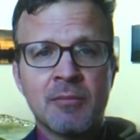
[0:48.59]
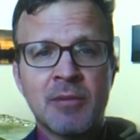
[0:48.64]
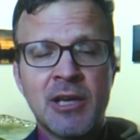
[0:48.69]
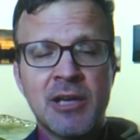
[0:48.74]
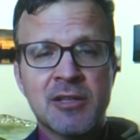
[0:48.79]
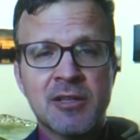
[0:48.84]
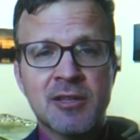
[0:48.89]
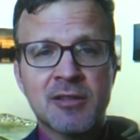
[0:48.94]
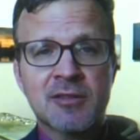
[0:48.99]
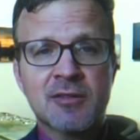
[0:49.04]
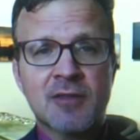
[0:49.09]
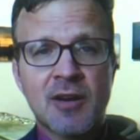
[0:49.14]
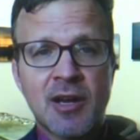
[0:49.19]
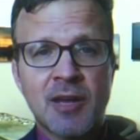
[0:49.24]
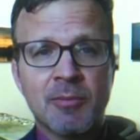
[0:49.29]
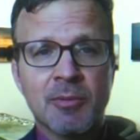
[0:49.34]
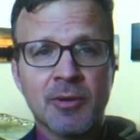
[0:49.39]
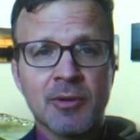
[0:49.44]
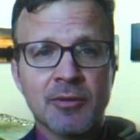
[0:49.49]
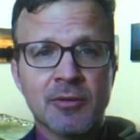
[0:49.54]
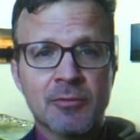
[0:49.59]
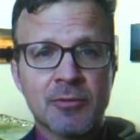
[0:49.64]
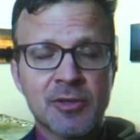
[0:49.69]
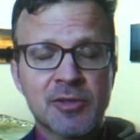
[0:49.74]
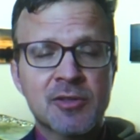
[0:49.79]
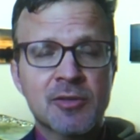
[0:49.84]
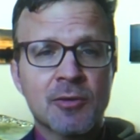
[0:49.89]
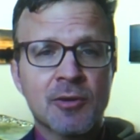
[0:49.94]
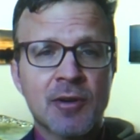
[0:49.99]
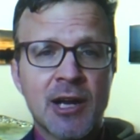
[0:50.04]
patients are able to
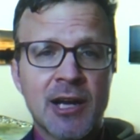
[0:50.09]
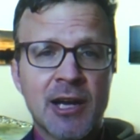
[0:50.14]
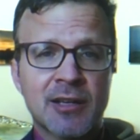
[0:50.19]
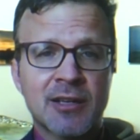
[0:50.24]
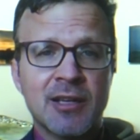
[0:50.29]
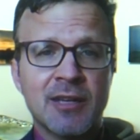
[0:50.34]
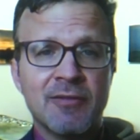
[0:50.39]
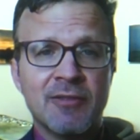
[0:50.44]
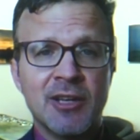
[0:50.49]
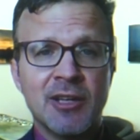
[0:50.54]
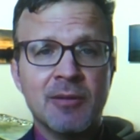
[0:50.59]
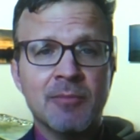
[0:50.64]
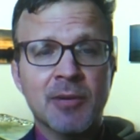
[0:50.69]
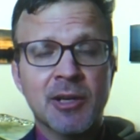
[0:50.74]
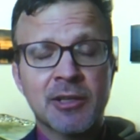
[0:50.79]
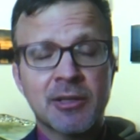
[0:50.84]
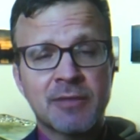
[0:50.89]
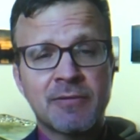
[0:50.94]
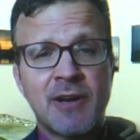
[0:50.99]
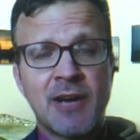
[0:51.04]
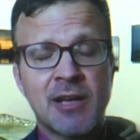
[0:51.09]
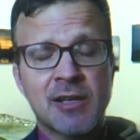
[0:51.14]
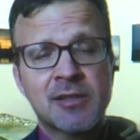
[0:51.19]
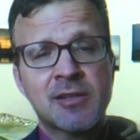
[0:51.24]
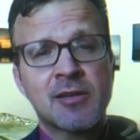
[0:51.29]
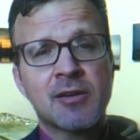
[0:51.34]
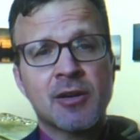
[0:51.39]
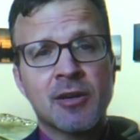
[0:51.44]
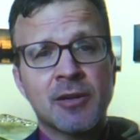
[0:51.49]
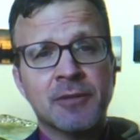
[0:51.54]
restore activity much
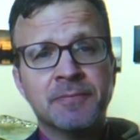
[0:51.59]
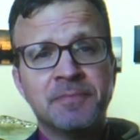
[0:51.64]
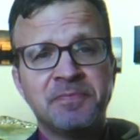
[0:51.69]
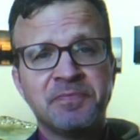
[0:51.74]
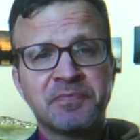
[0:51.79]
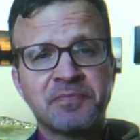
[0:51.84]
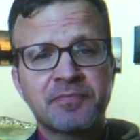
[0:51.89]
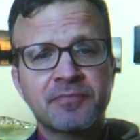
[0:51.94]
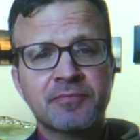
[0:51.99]
faster.